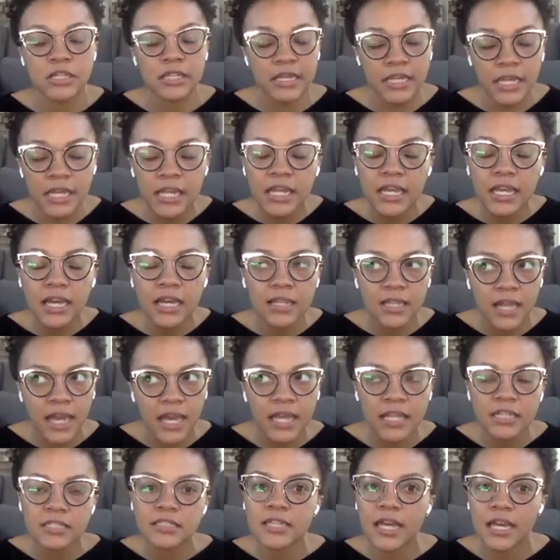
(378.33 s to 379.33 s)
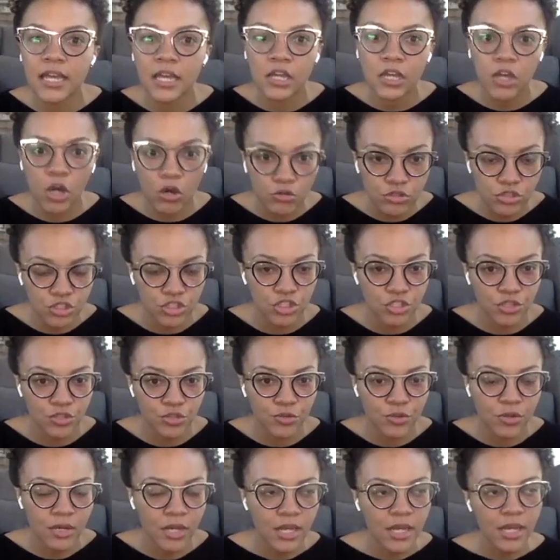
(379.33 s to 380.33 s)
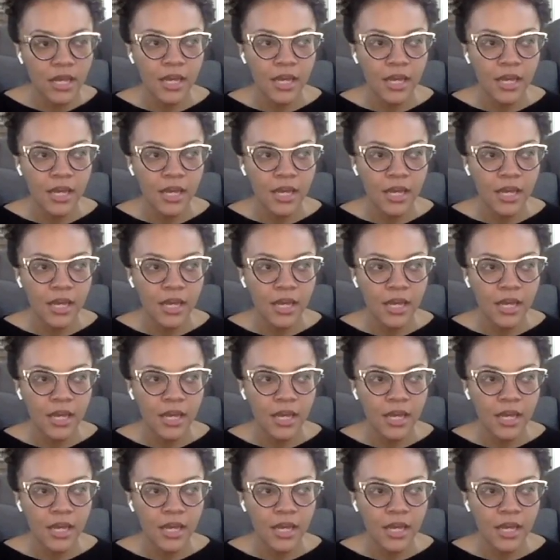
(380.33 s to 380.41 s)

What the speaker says: Getting clients that ghost you